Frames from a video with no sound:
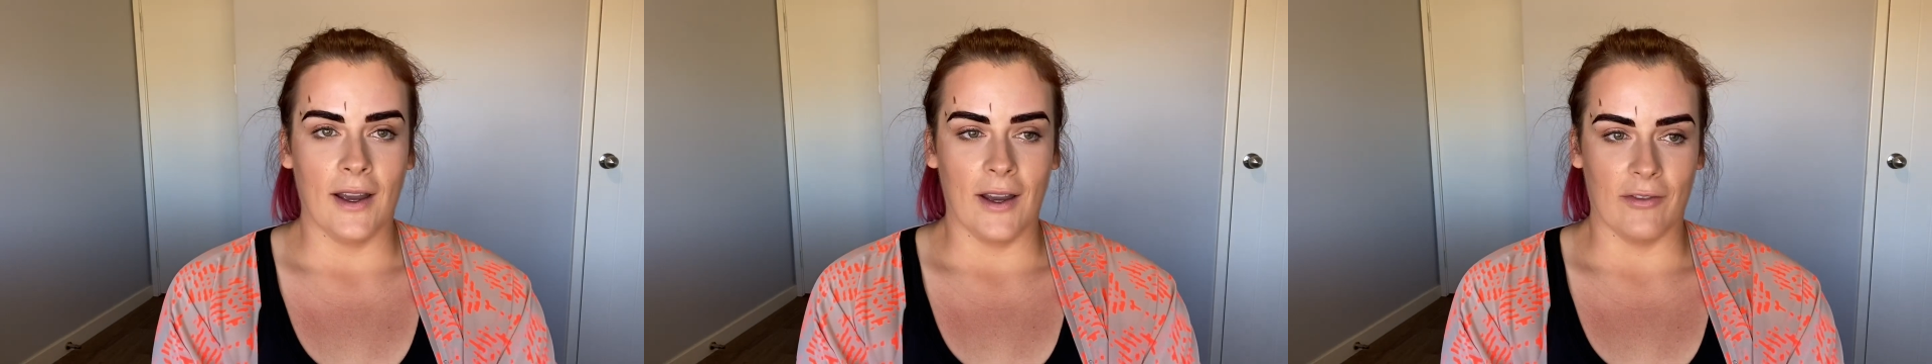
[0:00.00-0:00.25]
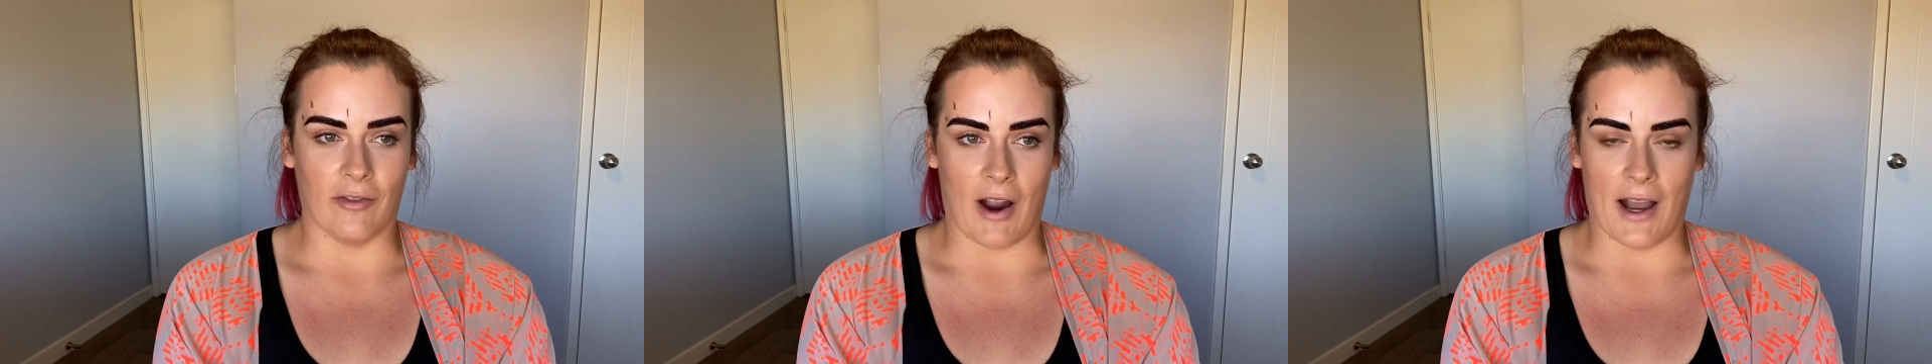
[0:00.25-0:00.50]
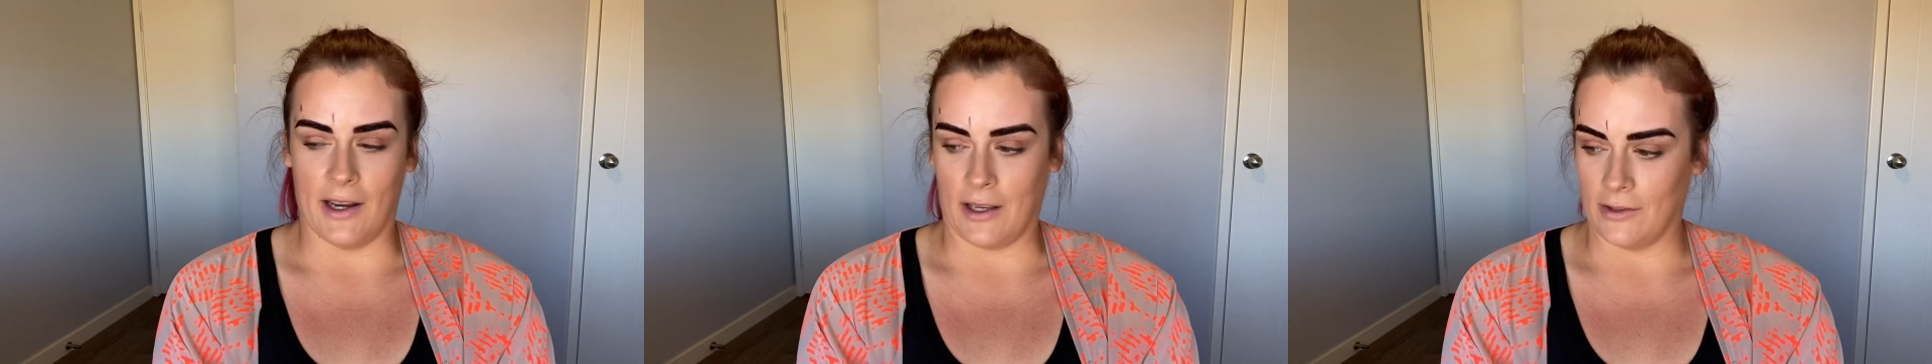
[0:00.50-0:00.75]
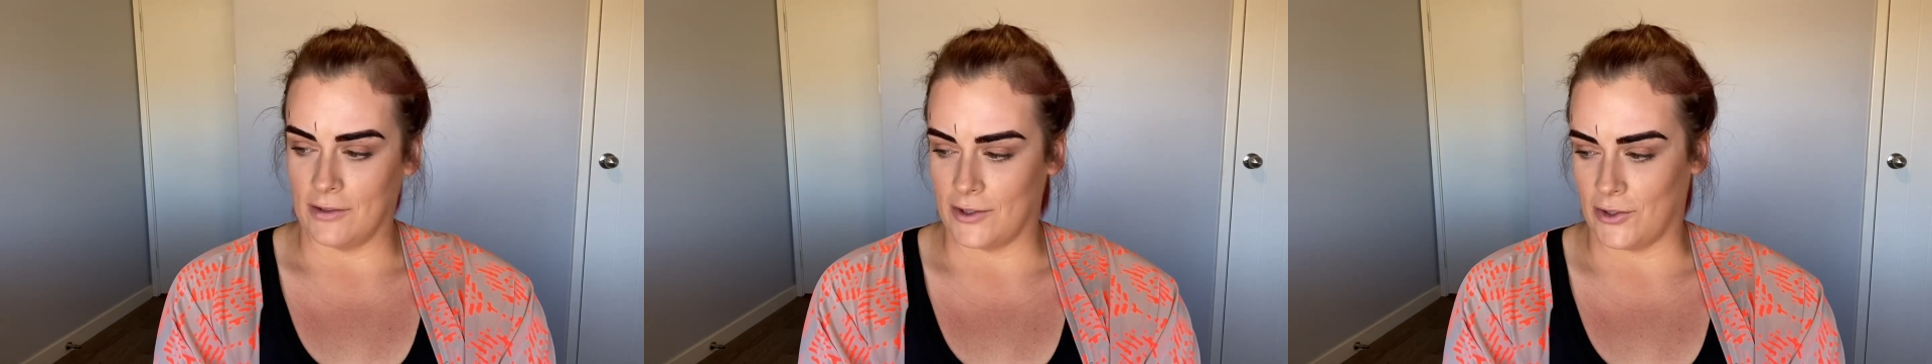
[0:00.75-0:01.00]
frightening.
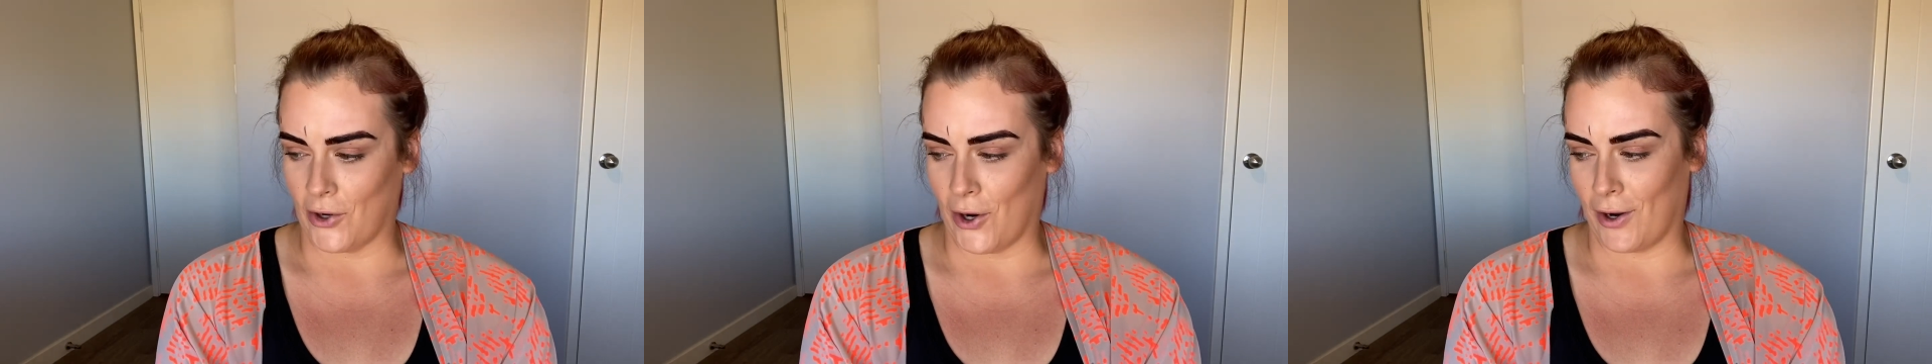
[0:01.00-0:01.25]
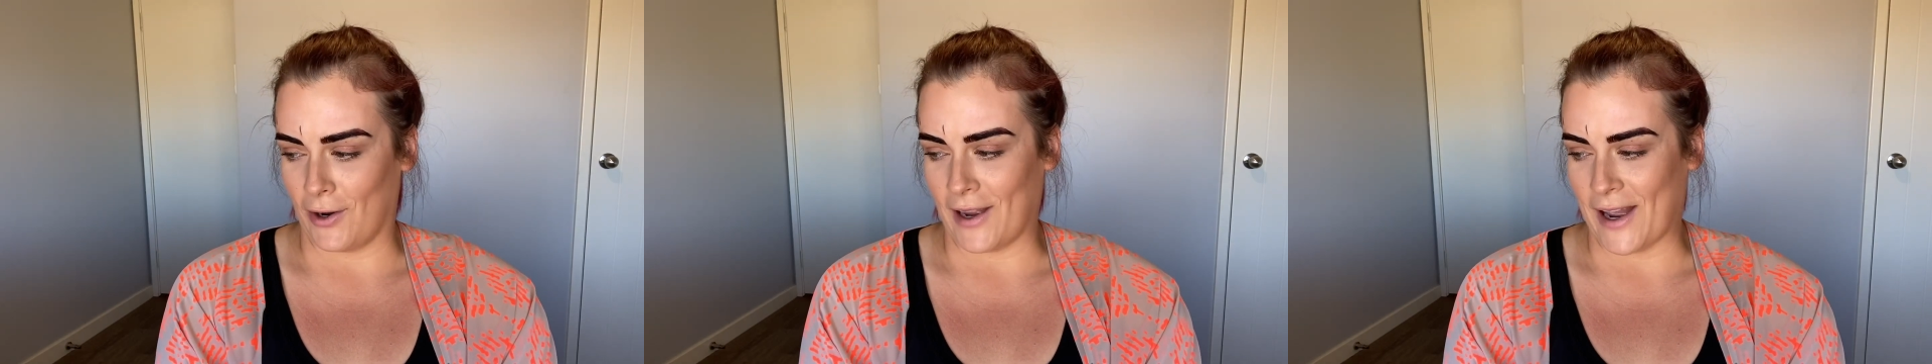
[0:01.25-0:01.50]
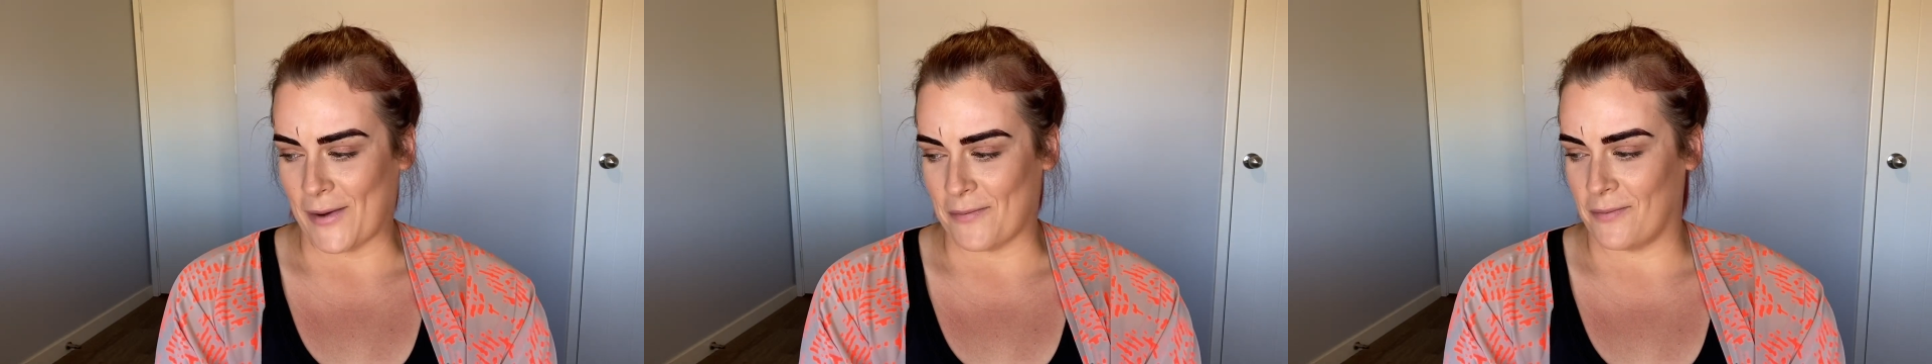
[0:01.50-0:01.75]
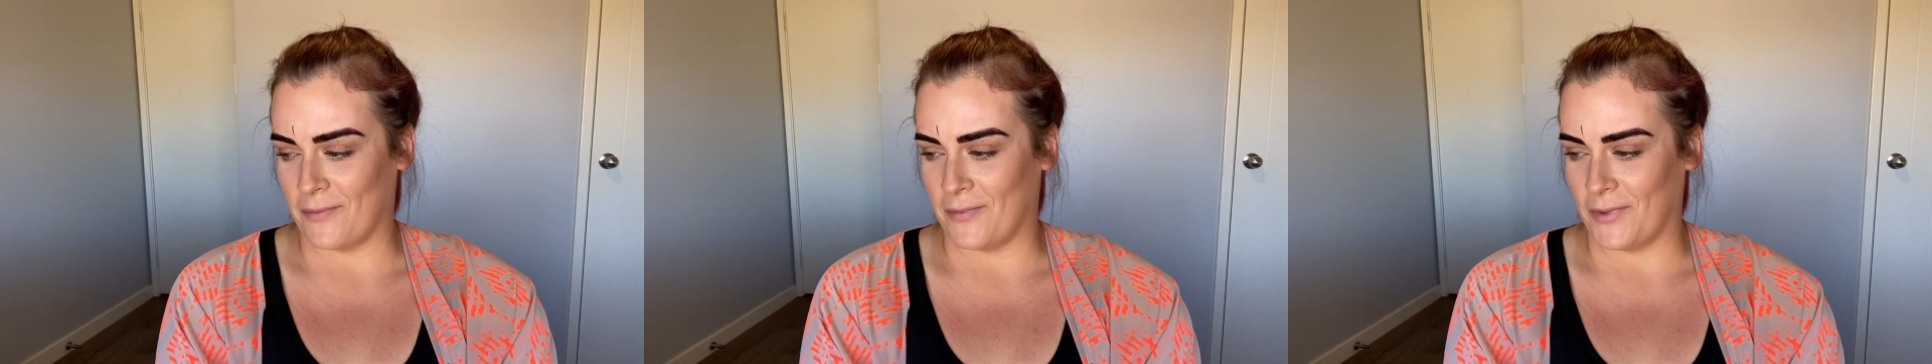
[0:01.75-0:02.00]
So
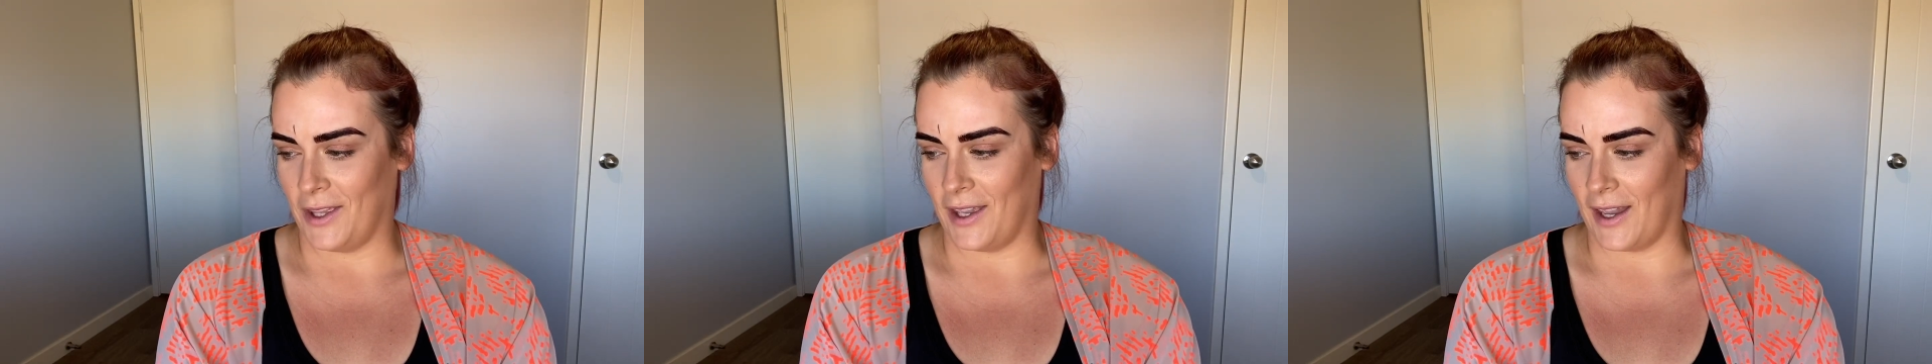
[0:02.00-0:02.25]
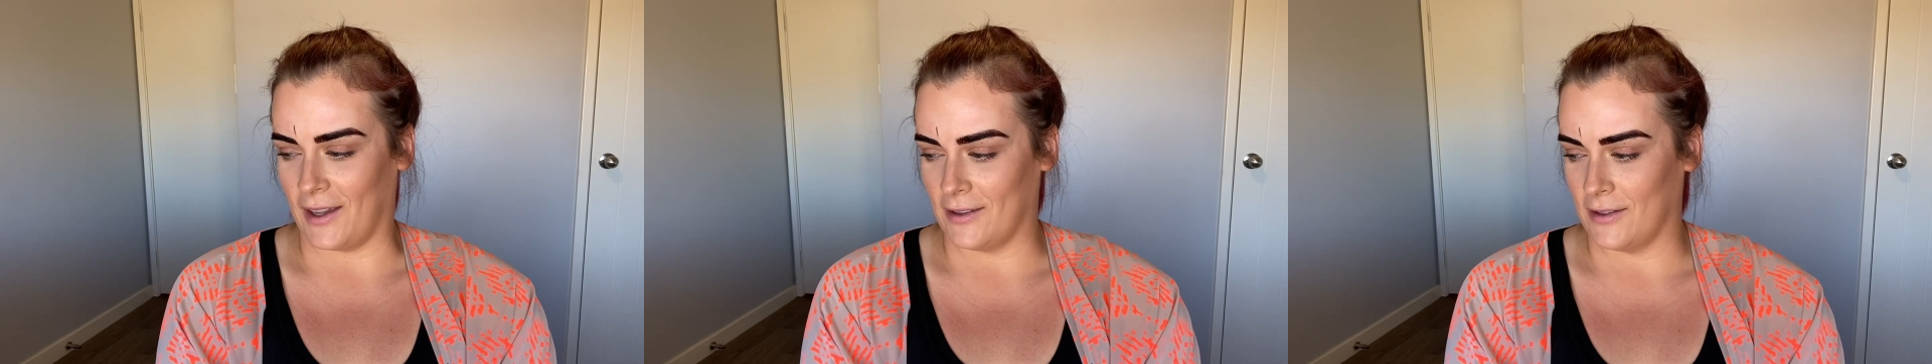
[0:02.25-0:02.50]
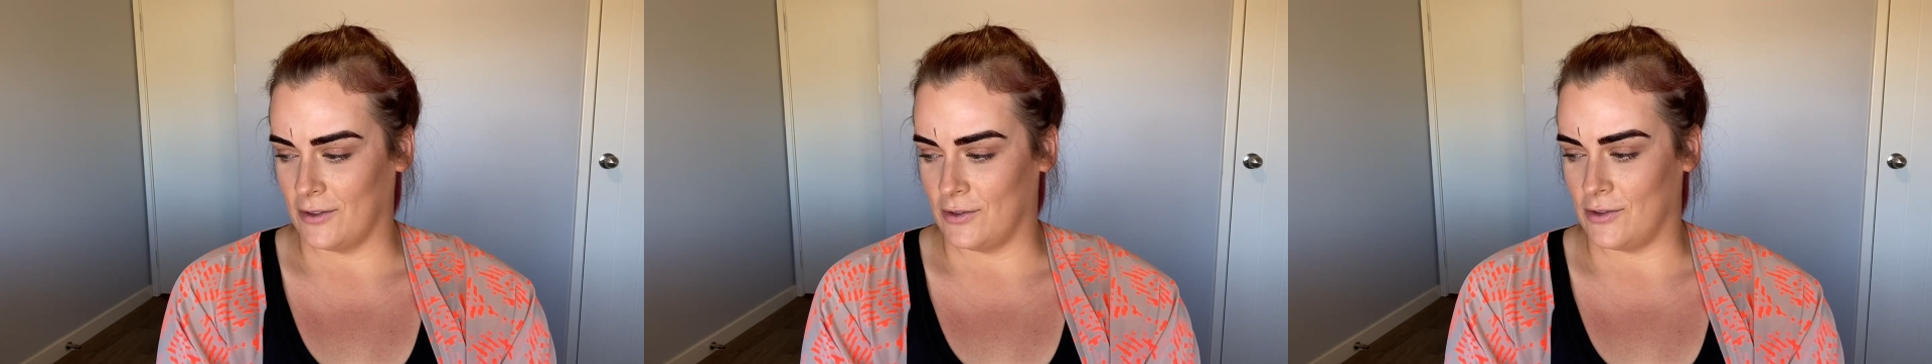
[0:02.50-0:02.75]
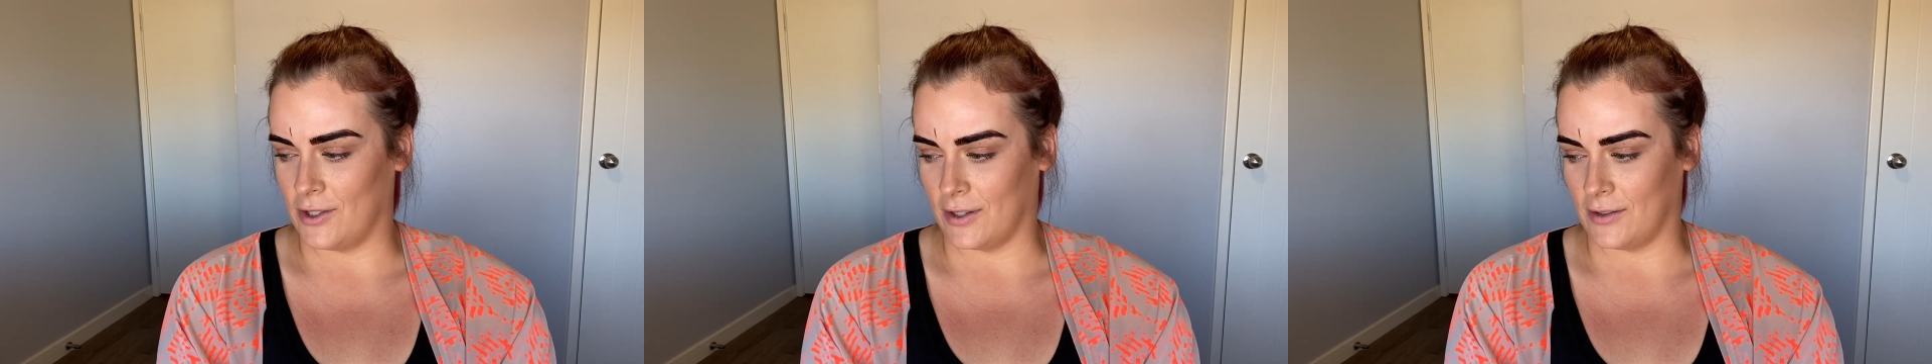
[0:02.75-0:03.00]
yeah,
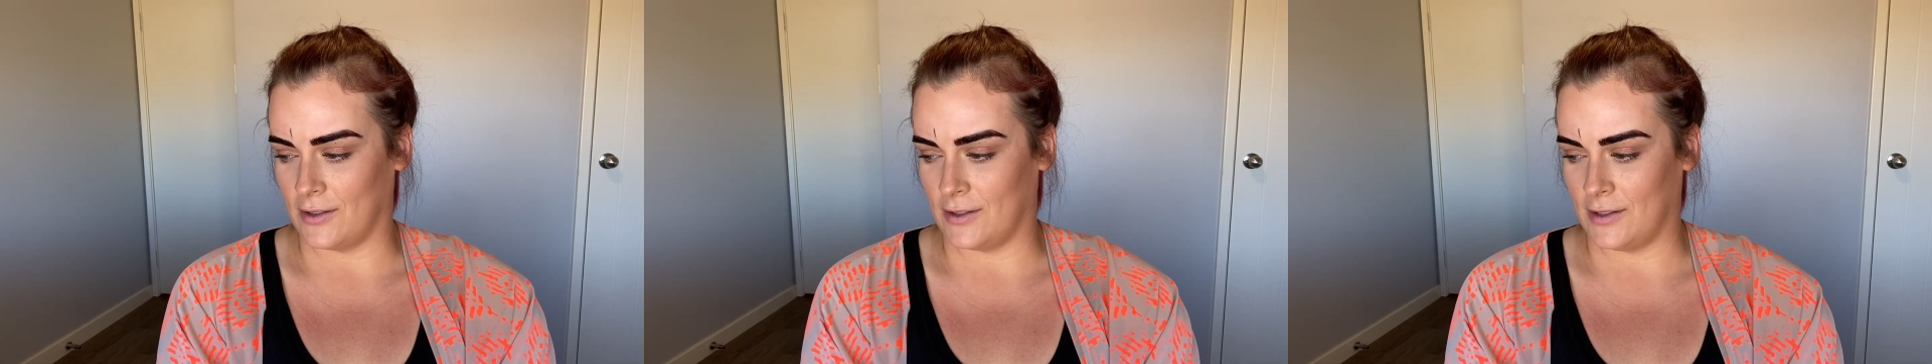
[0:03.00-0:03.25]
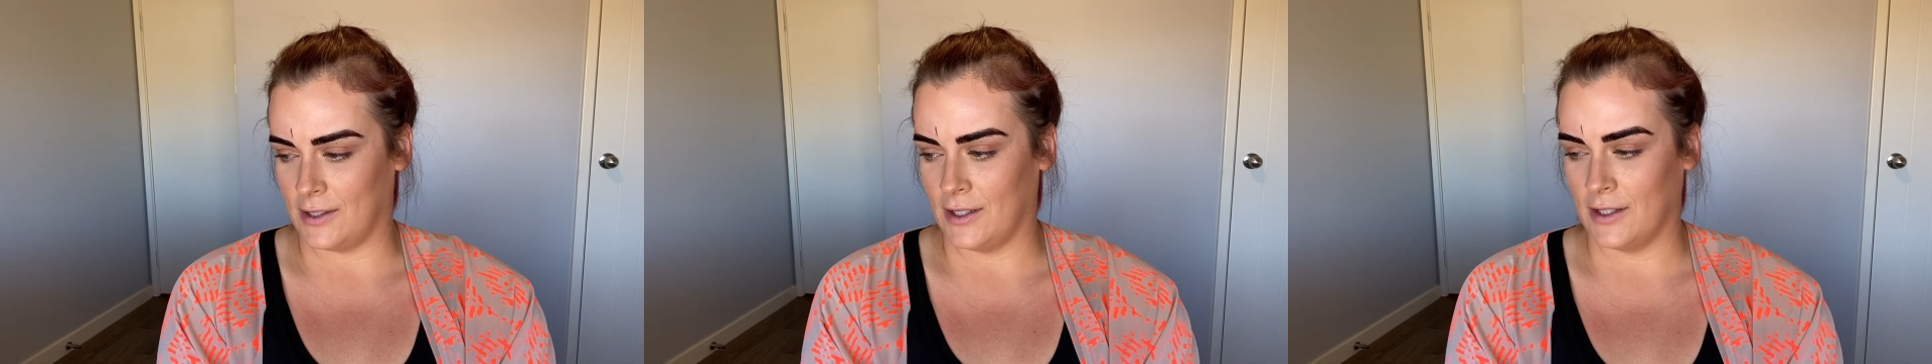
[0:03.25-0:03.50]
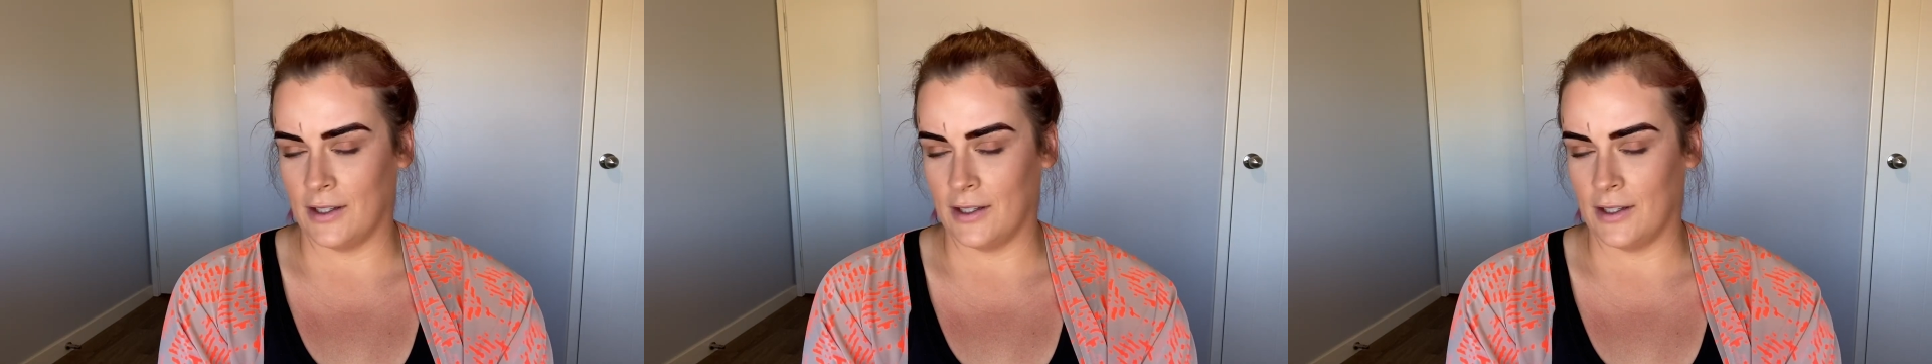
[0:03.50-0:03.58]
just